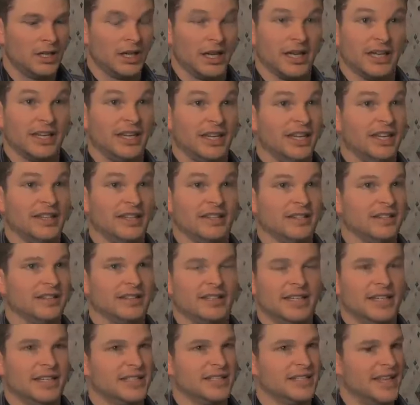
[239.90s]
I can't,
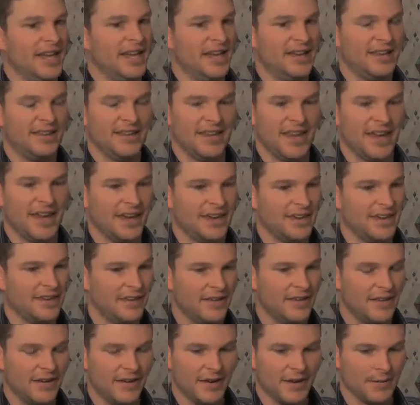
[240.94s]
I can't stand
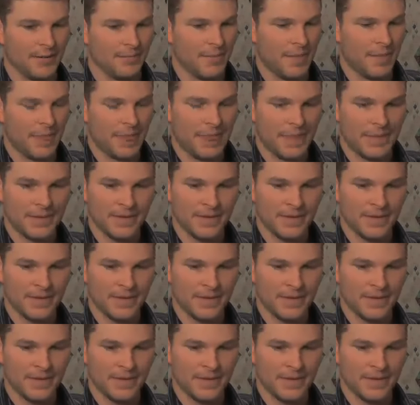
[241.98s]
that. Um,